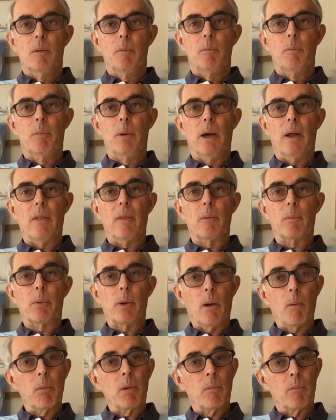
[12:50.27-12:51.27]
But the
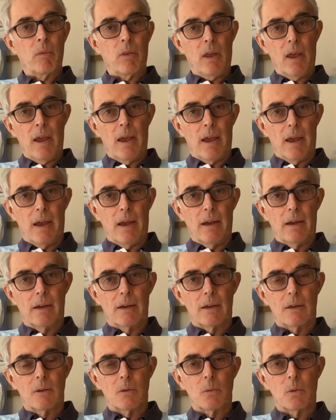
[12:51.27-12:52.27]
problem there
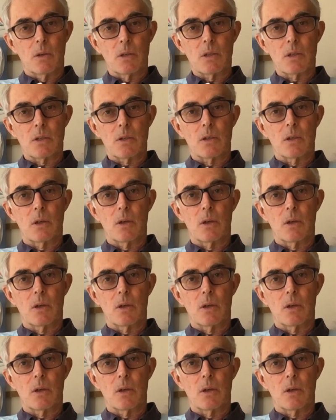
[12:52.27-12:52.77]
was,